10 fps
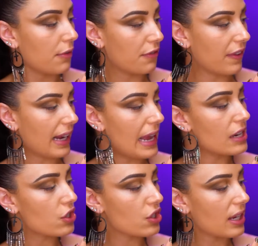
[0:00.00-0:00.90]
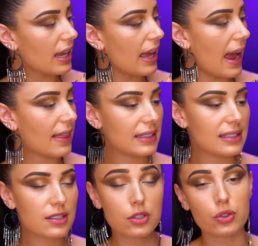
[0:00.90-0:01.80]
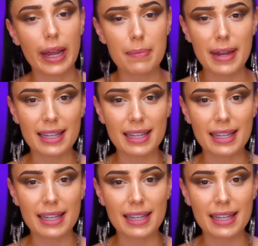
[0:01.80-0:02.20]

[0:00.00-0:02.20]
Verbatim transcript: finish, and this is described